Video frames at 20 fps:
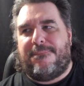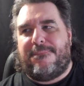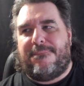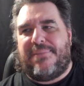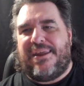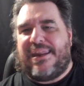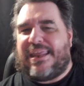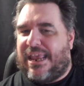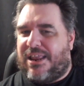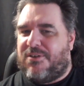
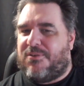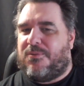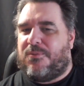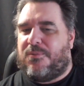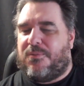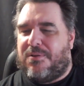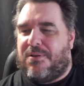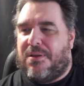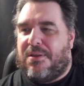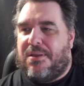
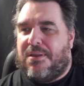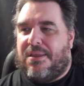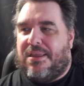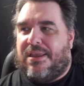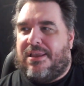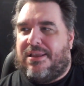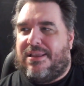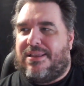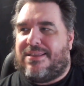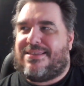Again,
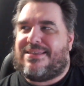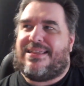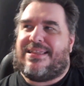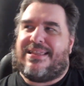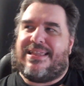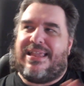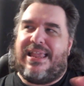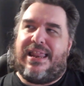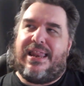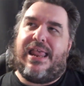
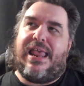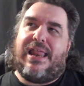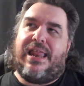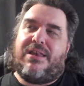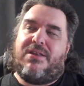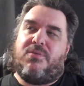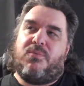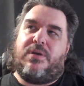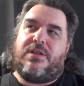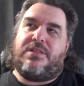
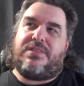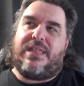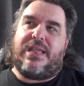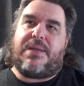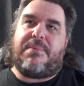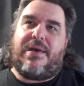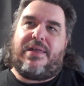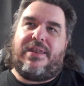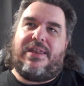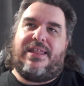and when you think
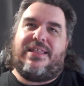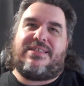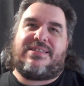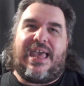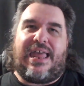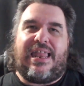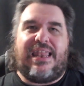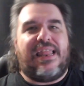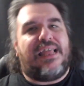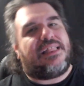about it, it's
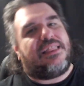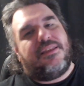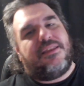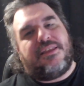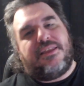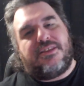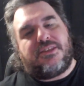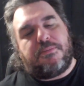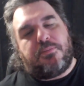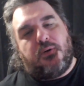kind of like the
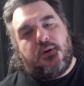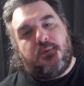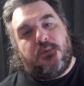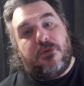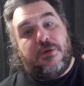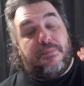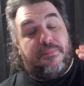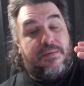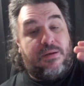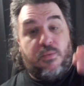
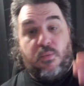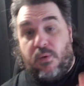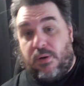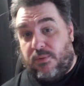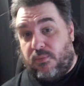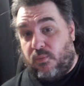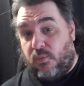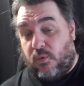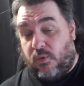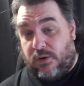disappointment
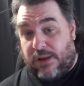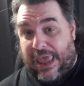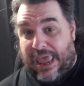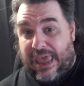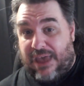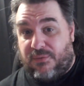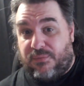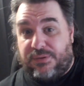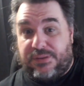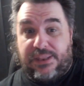one would
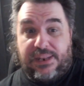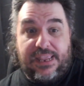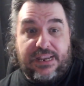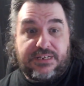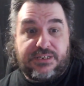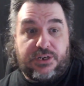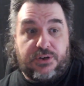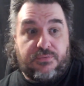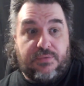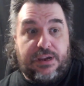have with the next
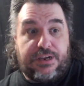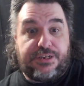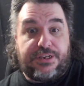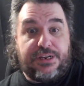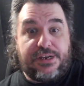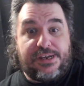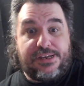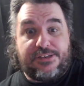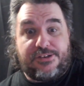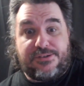generation
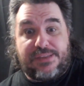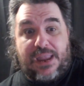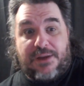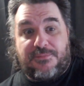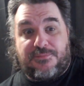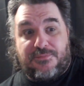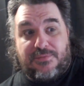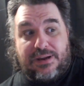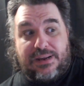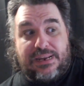because there's
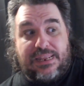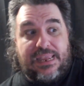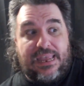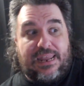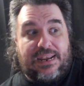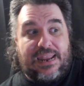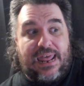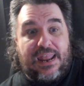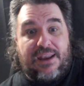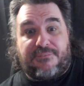not really a
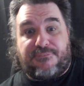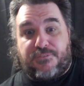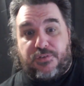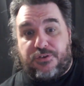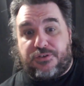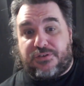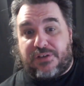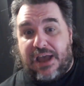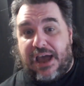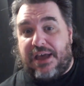lot of
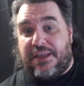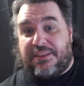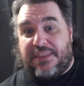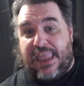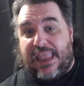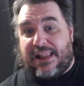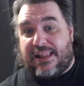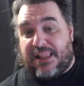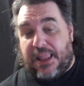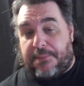first
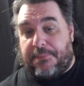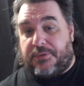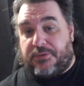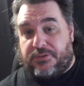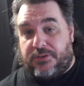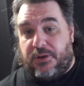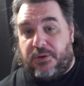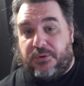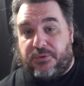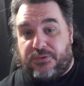contact
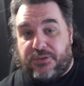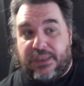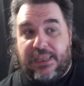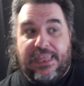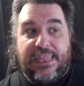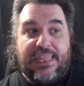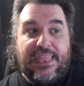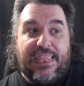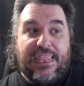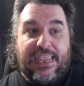episodes
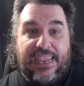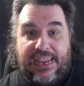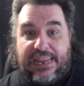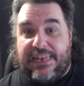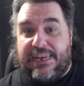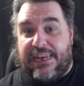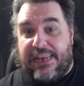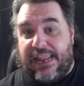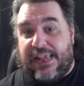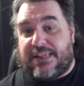in
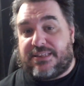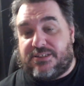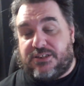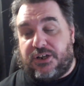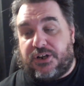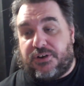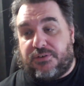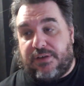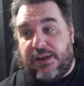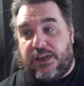the next
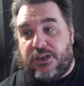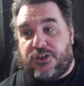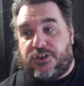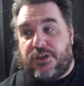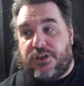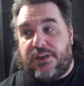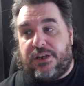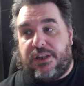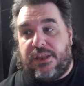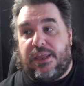
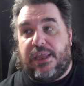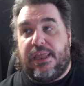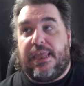generation.